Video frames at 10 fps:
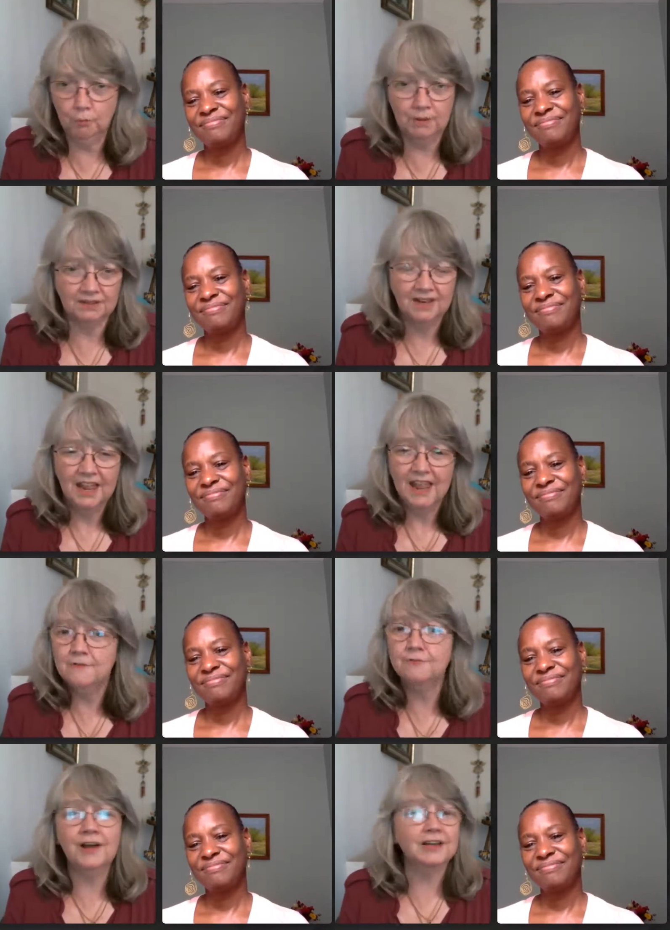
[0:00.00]
Speaker 1: comment.
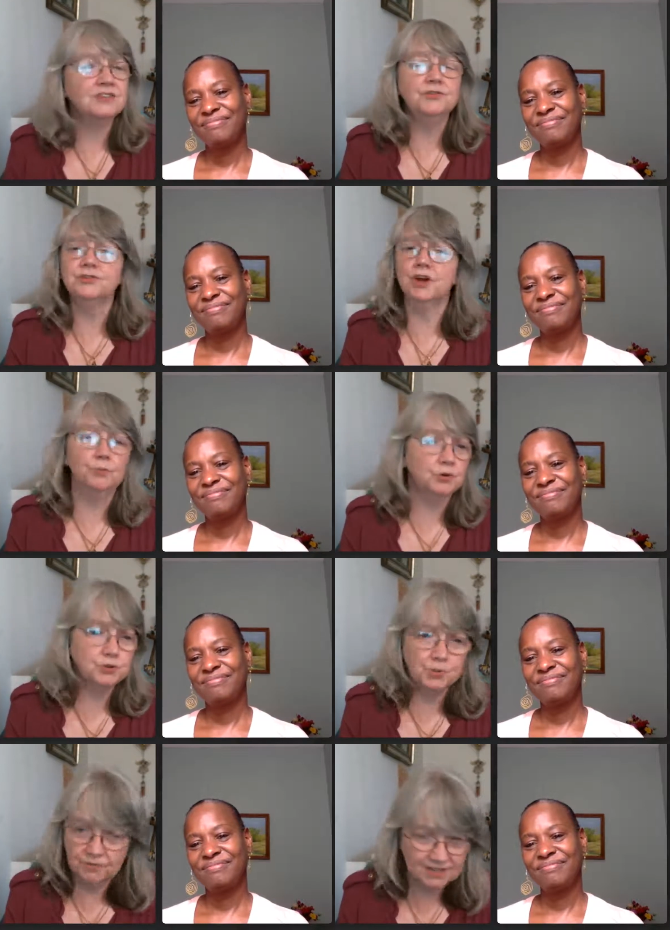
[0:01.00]
In fact, if you don't
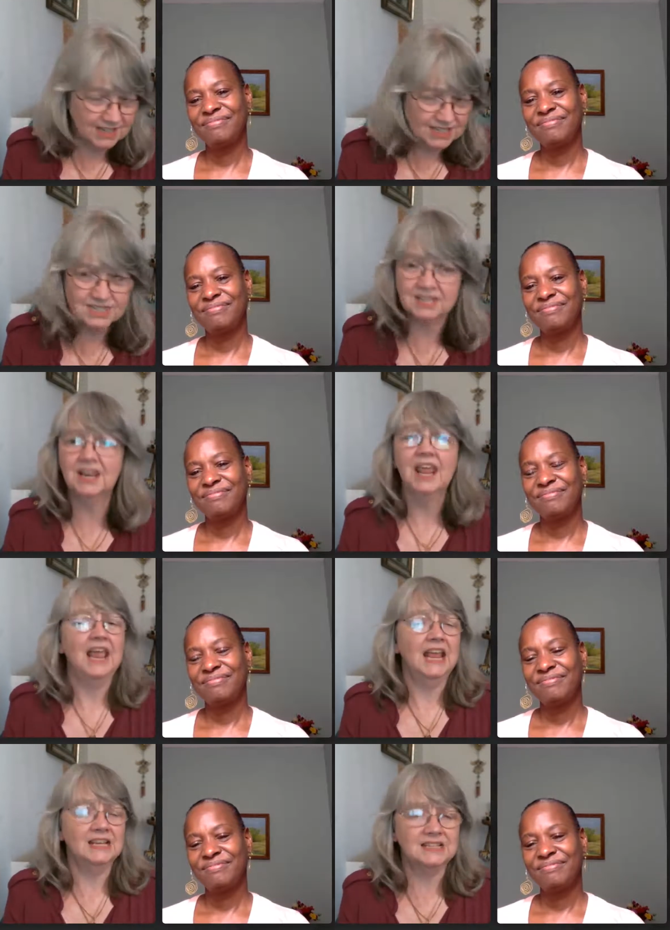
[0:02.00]
want to even listen,
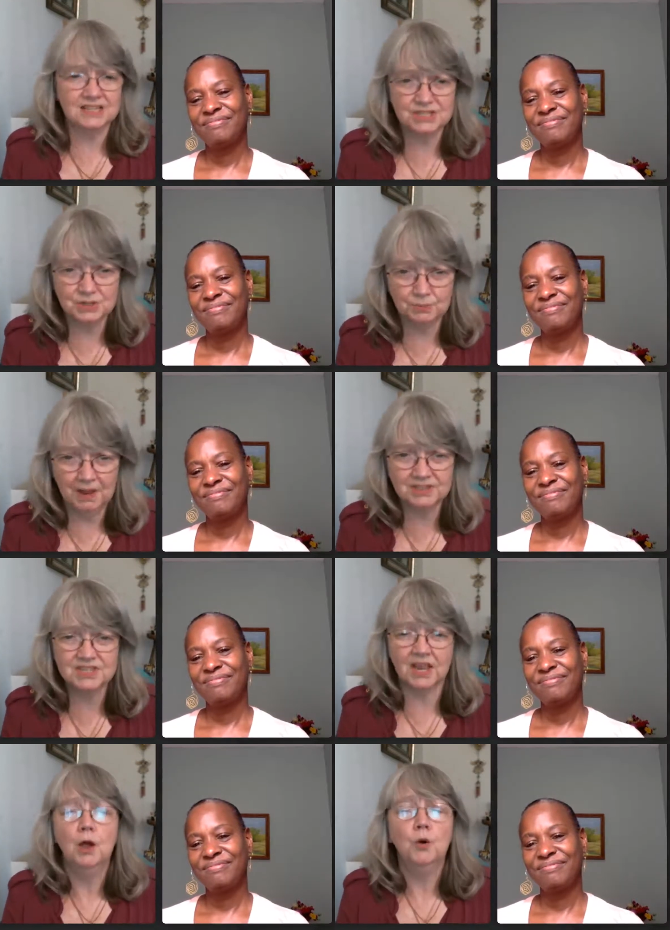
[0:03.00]
it doesn't
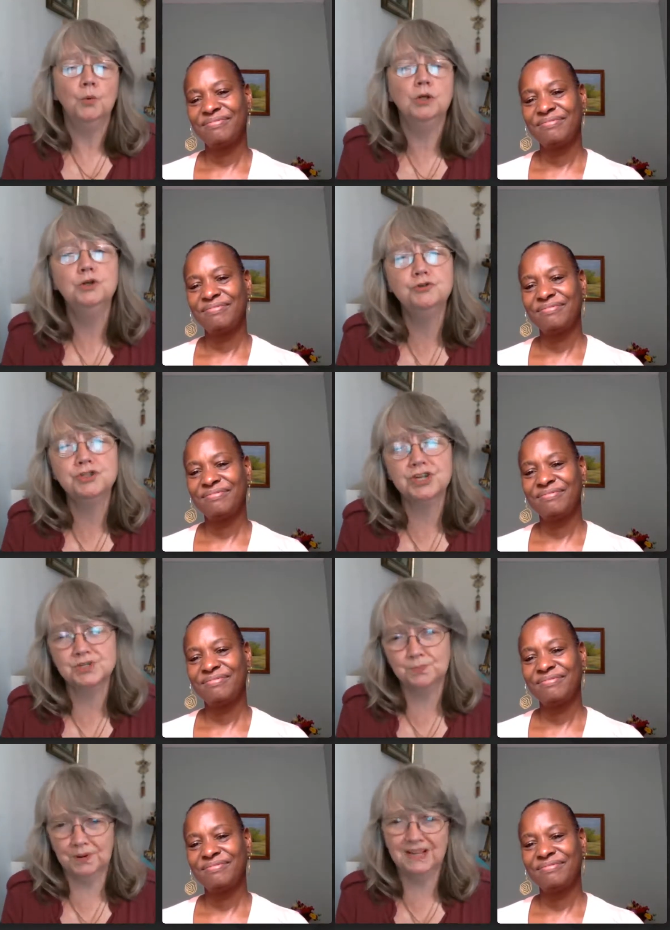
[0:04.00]
matter. Will you
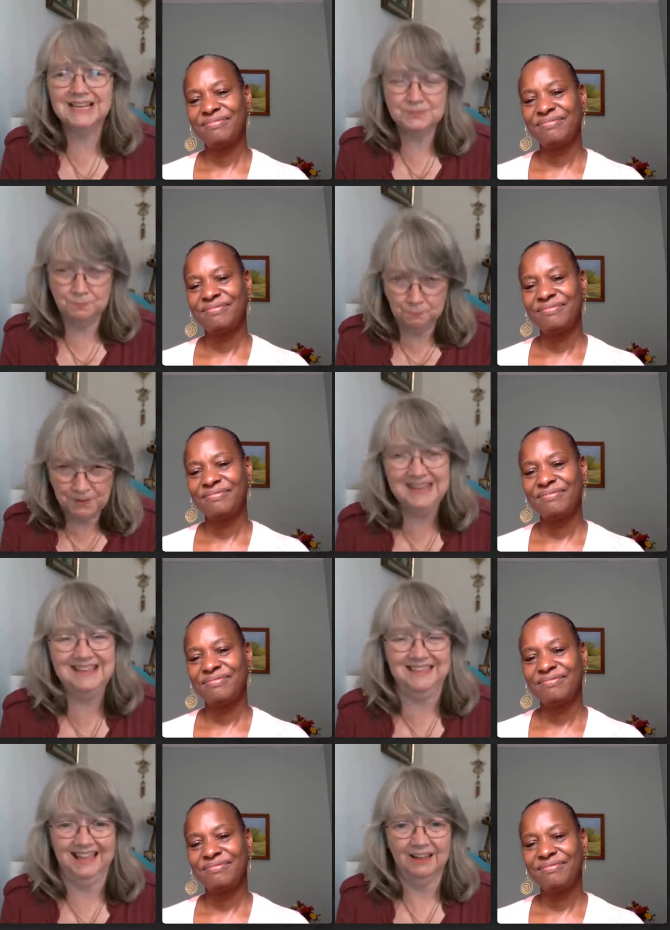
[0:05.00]
just please
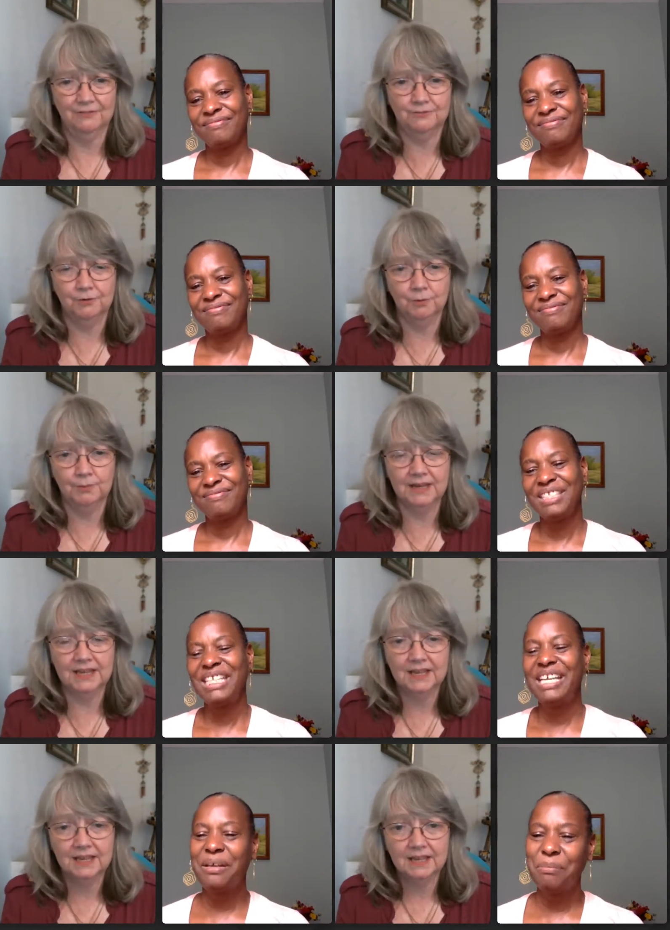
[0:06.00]
be
Speaker 2: there for me?
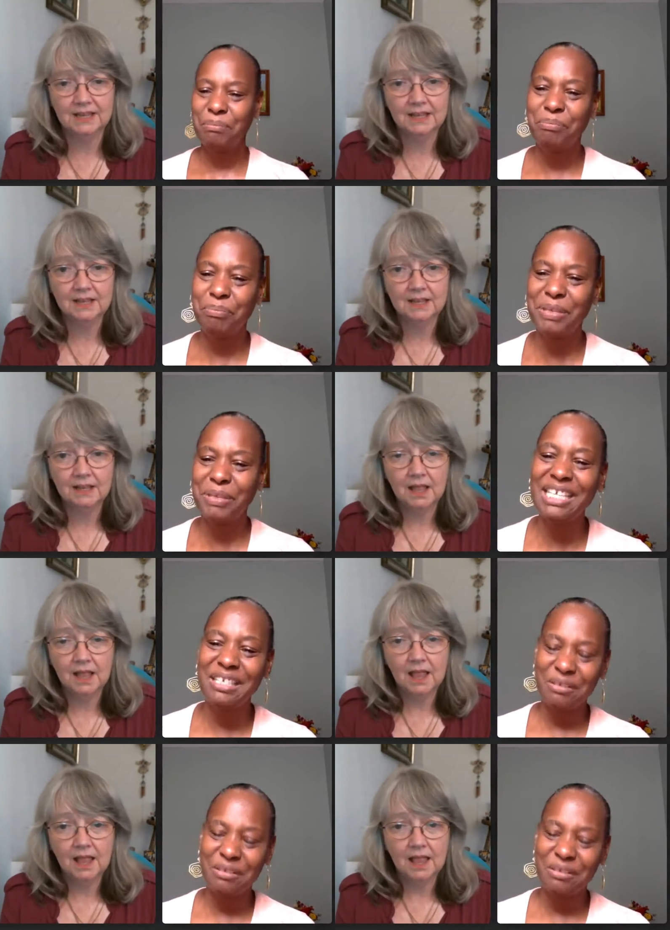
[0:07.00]
Yeah.
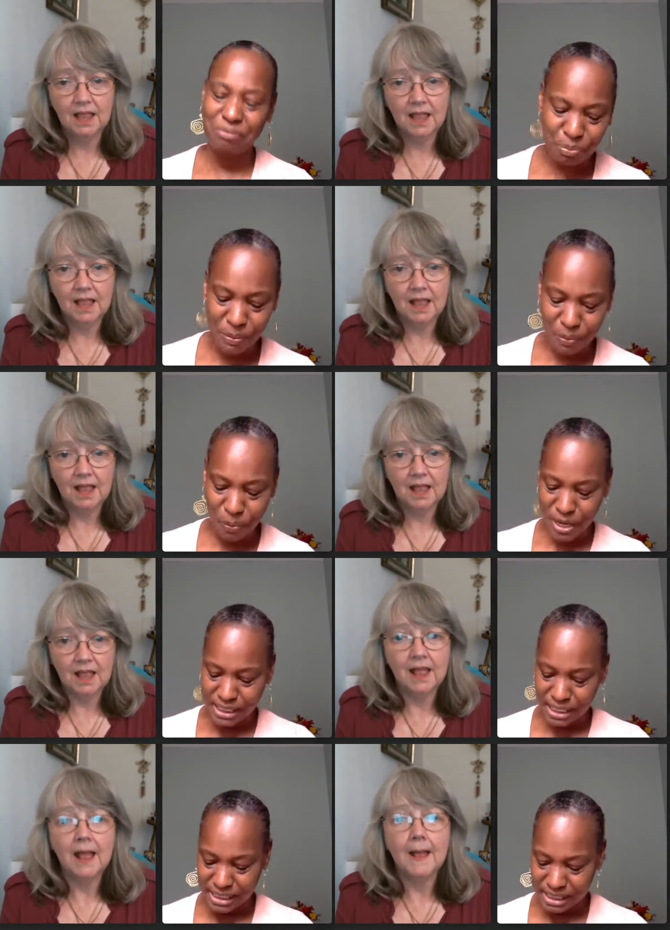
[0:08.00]
Be just be
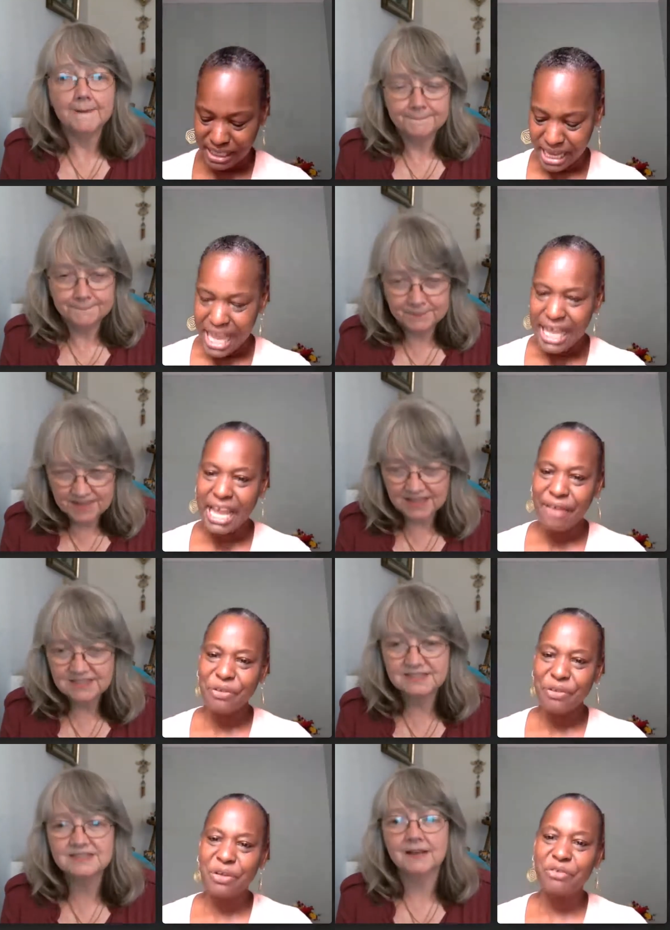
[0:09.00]
present. And yeah. I
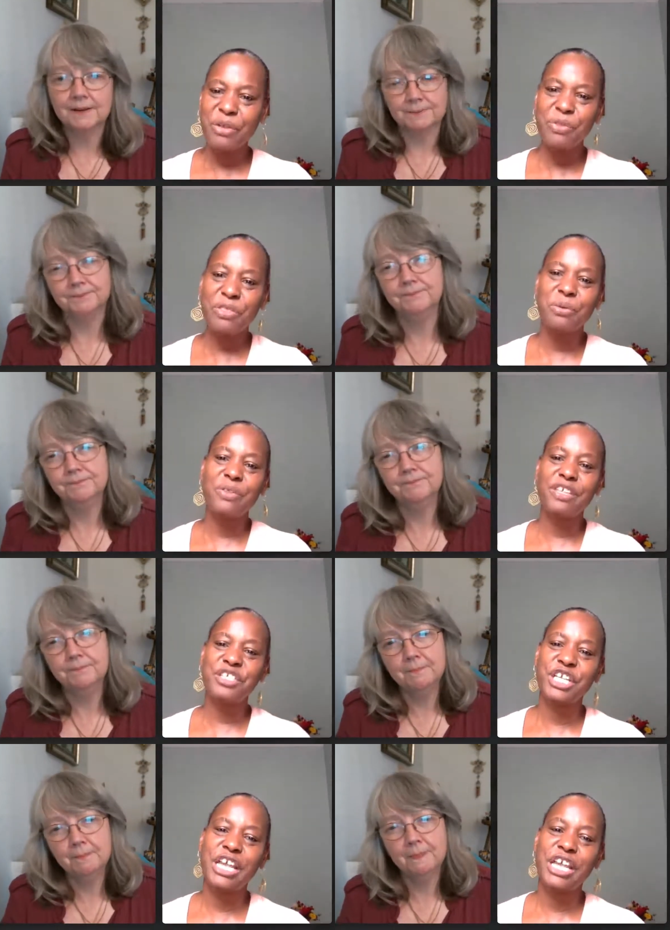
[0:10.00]
have to agree with you on the
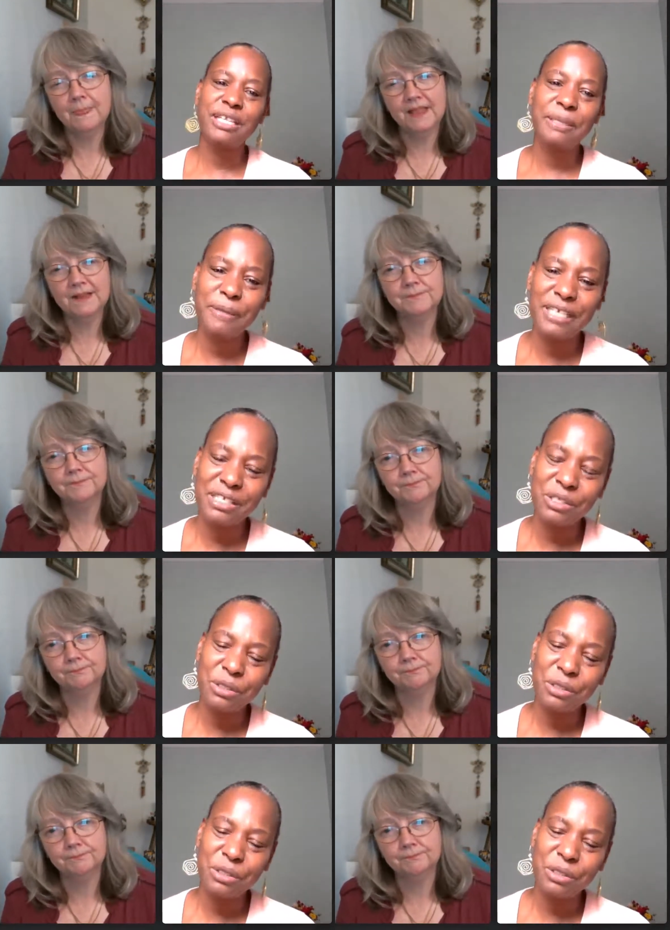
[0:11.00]
channeling piece